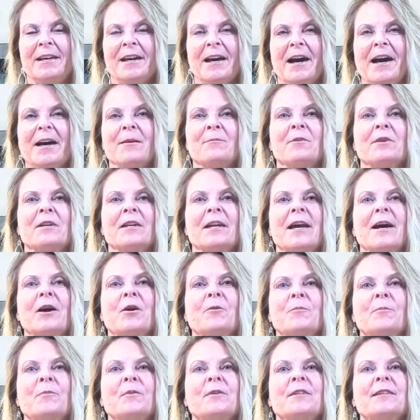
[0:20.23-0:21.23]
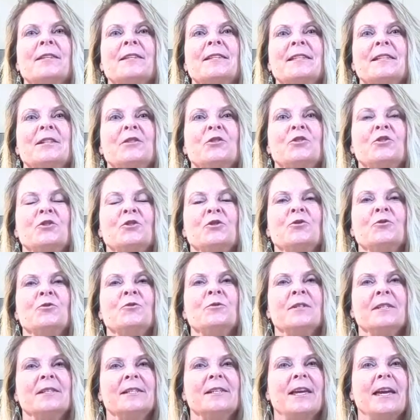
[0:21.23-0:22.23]
I'm going to help teach
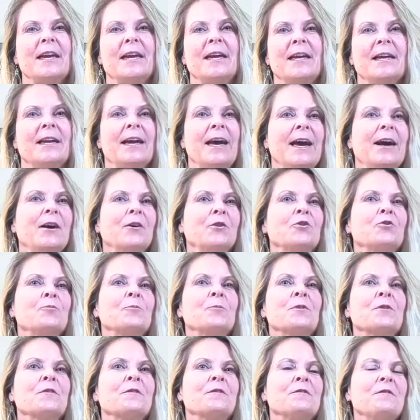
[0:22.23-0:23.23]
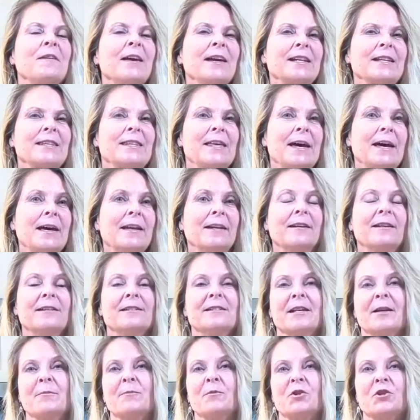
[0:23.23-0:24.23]
you today how to perfect that,
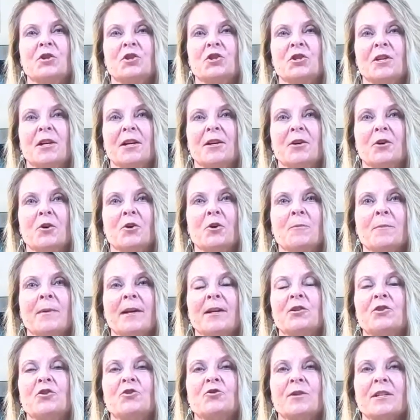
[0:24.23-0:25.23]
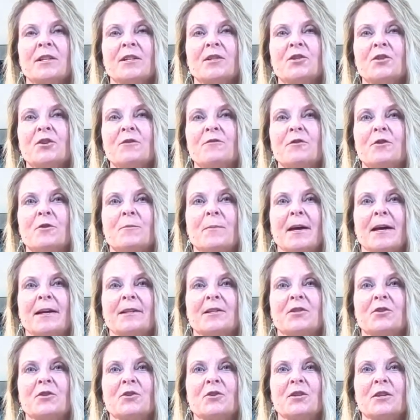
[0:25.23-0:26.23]
because I'm going to share all my tricks over the
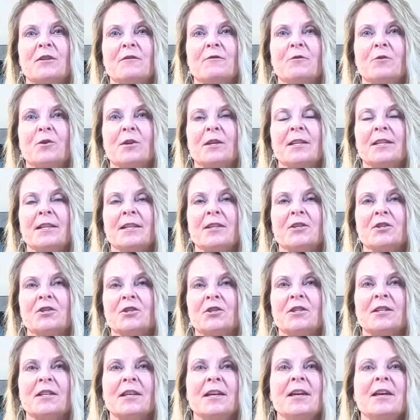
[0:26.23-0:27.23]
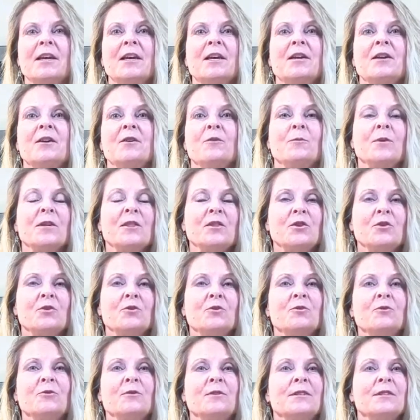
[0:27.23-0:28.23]
past 34 years with
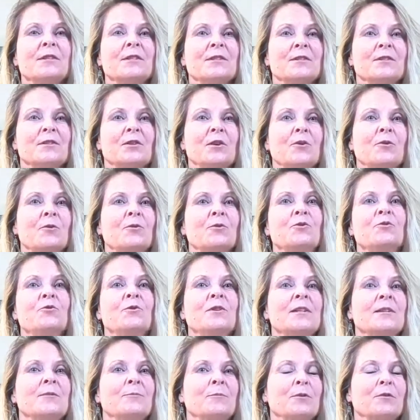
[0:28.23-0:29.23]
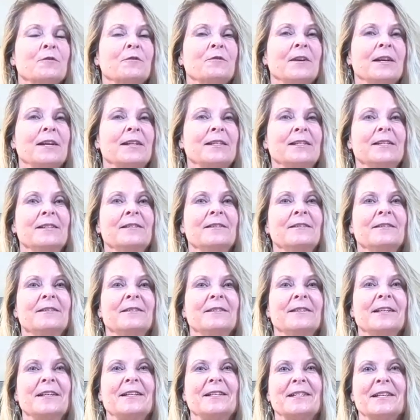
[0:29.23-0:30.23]
you so you can perfect it.
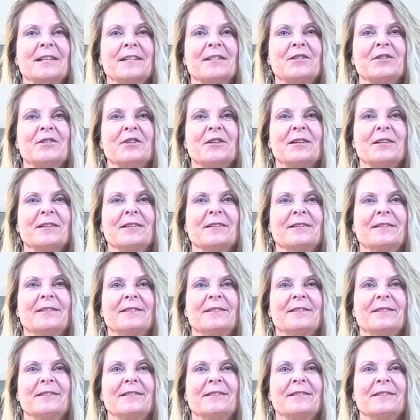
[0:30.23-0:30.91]
Let's get started.